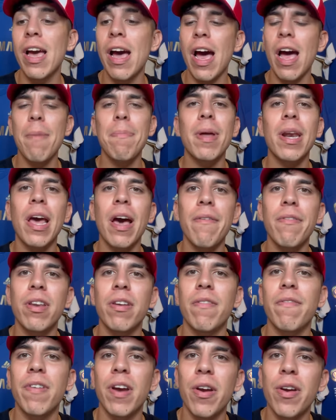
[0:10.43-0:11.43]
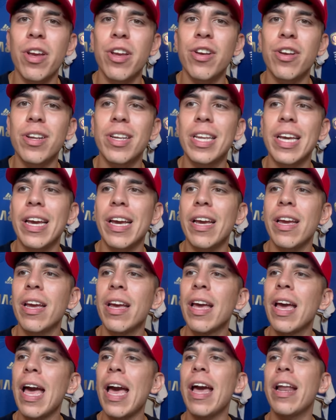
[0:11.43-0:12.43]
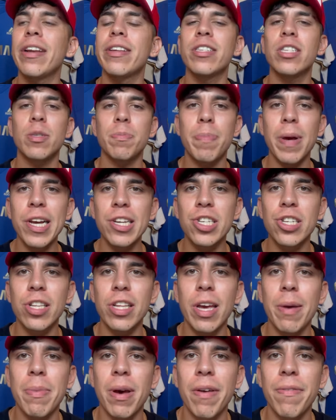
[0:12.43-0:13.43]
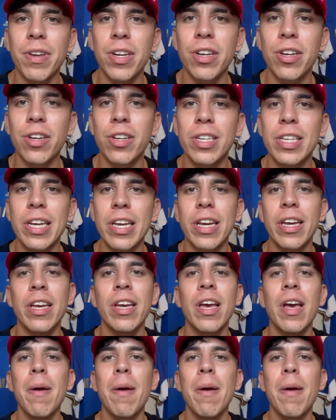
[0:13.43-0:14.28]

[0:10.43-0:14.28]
I've been having a very good day, and especially I'm having a good day